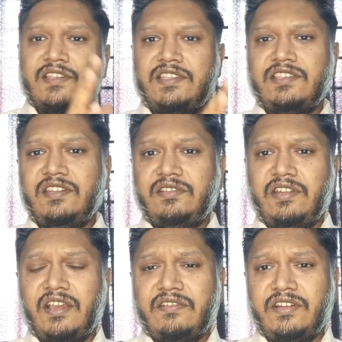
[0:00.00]

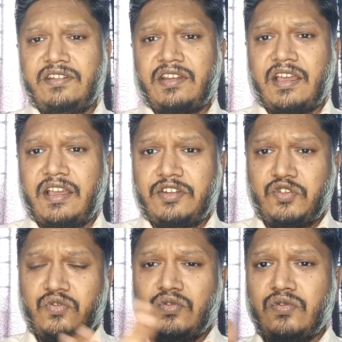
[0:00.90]
6,300 taka
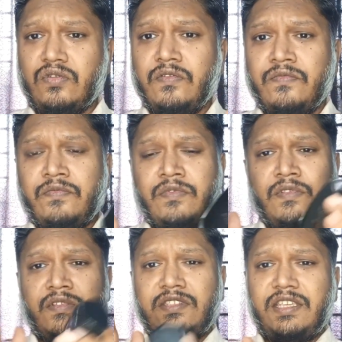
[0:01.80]
to
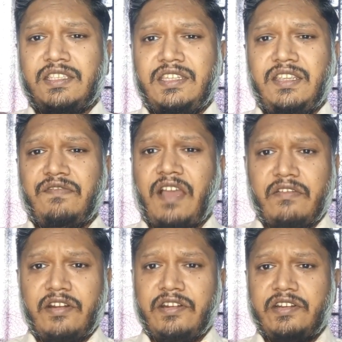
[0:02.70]

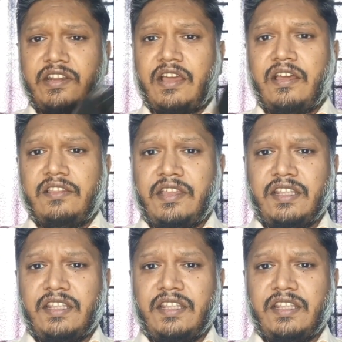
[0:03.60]
6,500 taka.